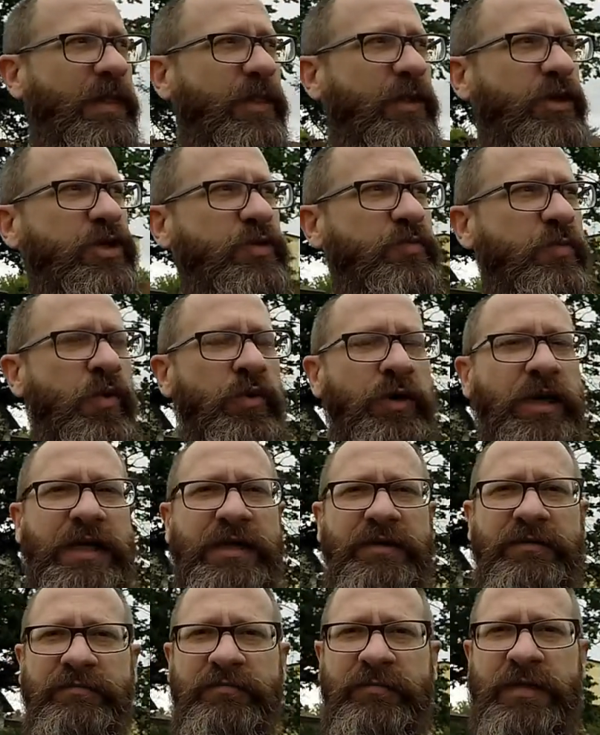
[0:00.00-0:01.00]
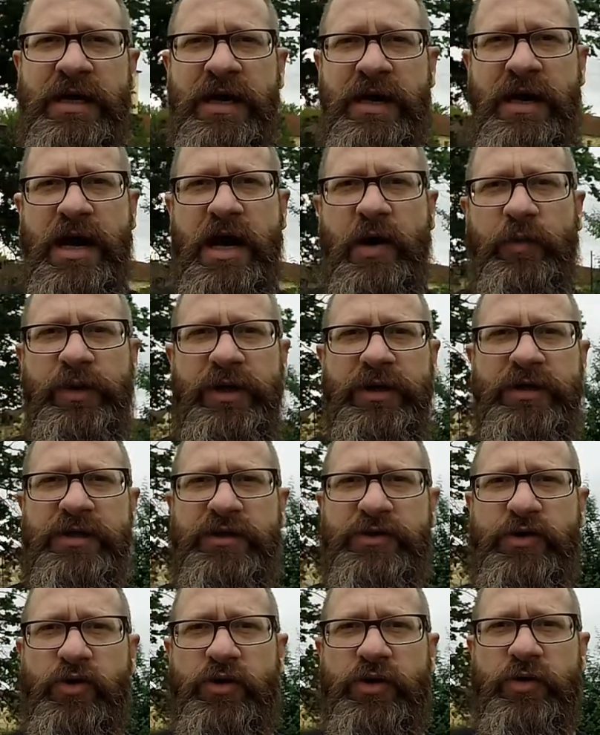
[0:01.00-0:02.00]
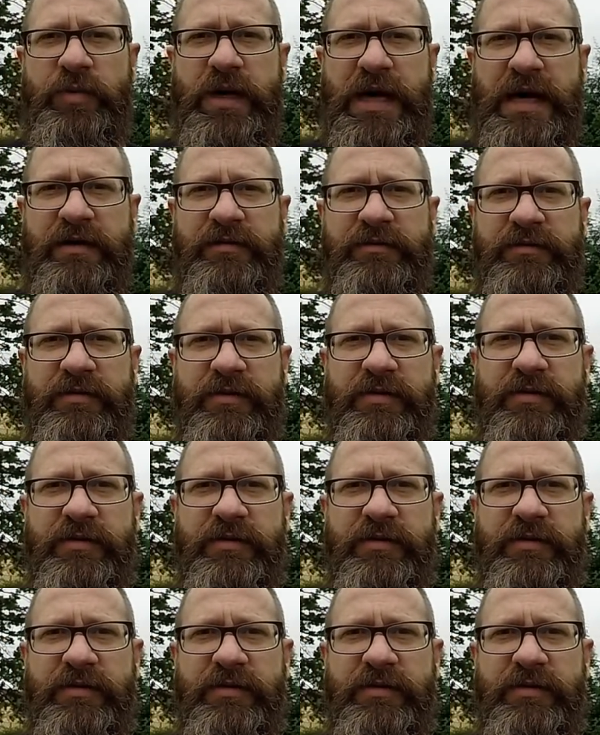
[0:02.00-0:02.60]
This morning I wanted to talk about